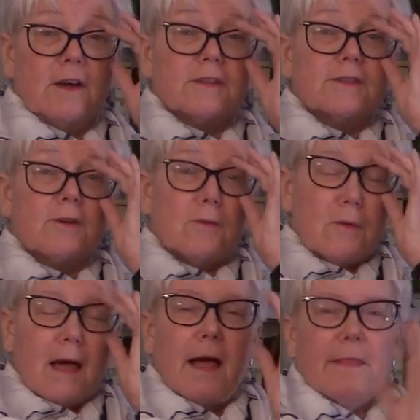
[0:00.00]

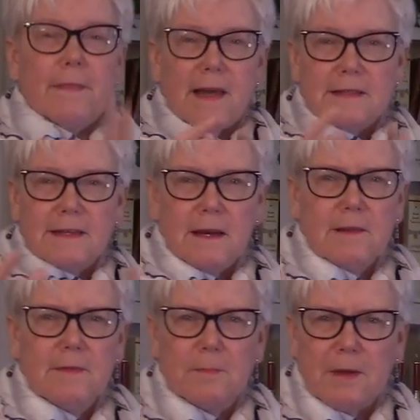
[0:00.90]
So that's kind
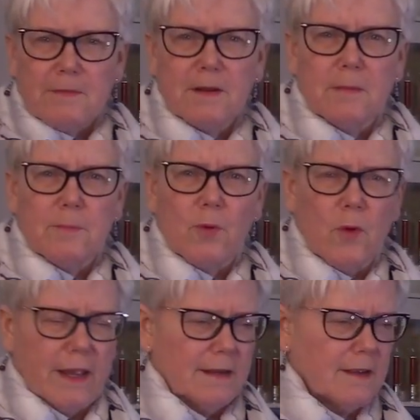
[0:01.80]
of the pivotal
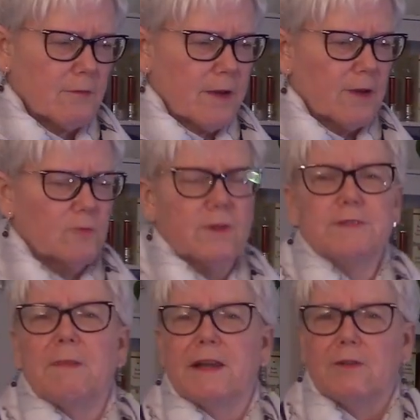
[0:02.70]
point around
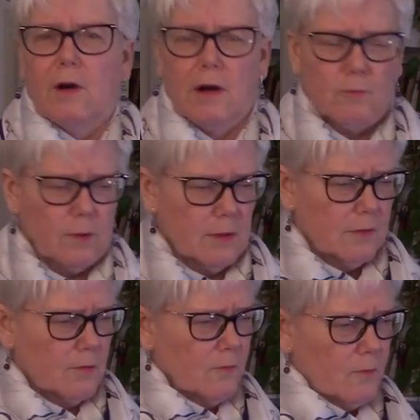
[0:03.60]
which my talk
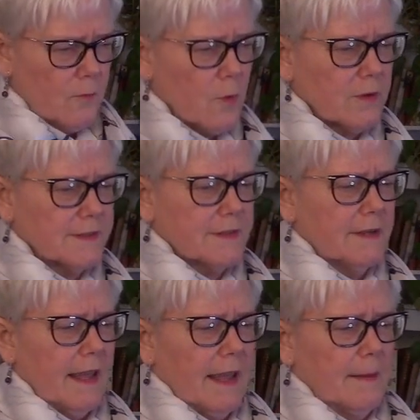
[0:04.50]
will focus
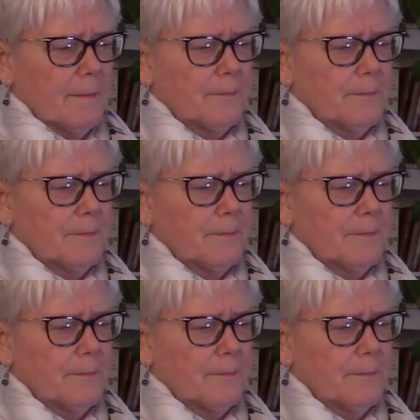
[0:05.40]
today.